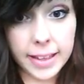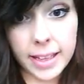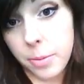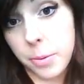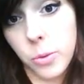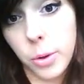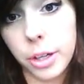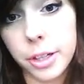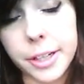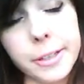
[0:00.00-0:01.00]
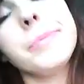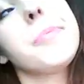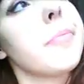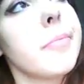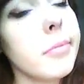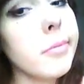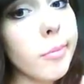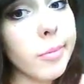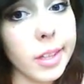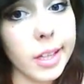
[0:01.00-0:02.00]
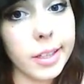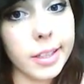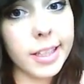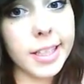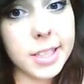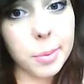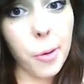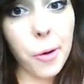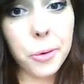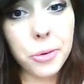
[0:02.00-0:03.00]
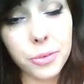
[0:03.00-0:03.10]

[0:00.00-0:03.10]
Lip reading: That's what's going on here. Tomorrow's